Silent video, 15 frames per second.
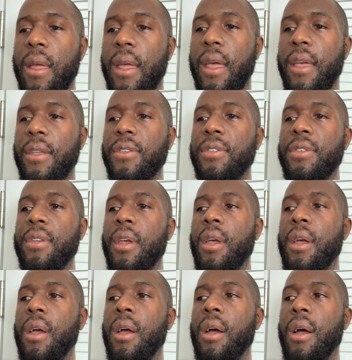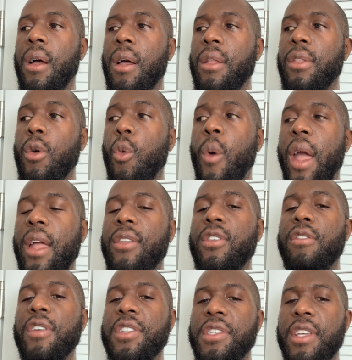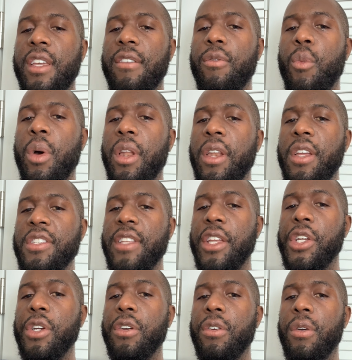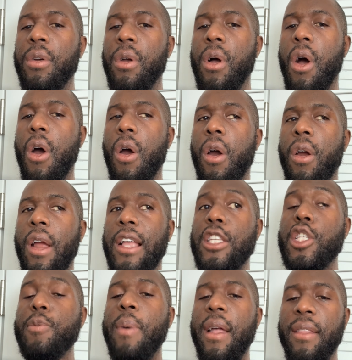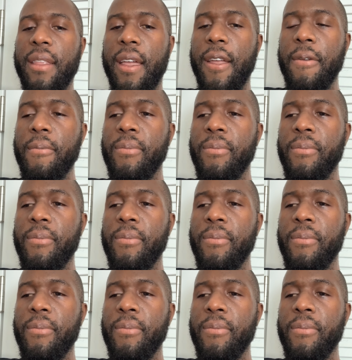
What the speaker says: is the way to receive what it is that you are expecting.